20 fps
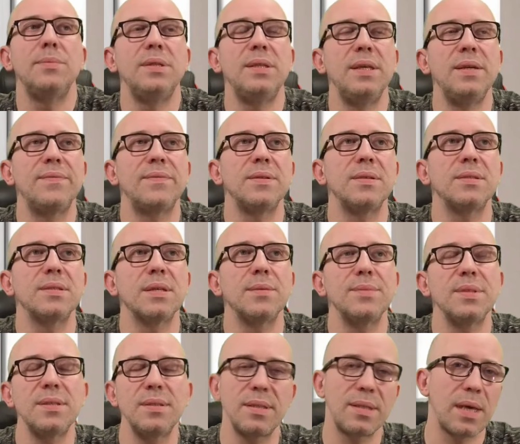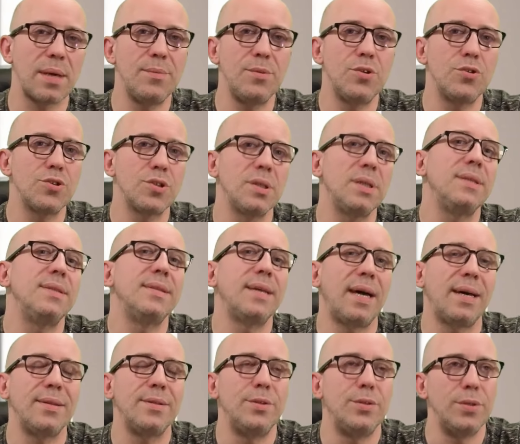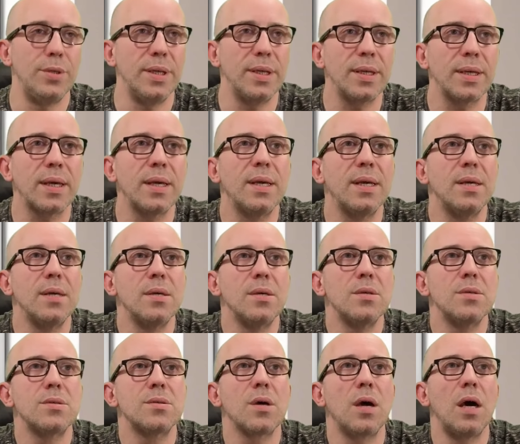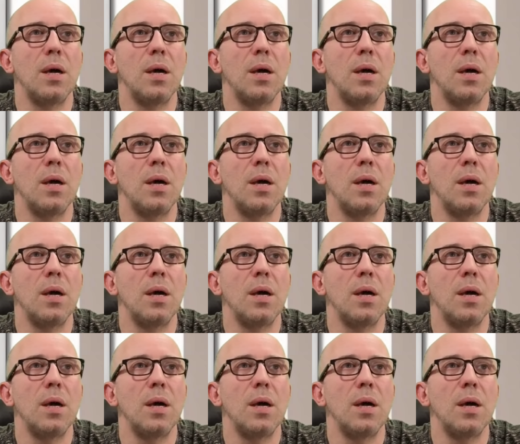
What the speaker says: bit different, something that I'm usually not doing. So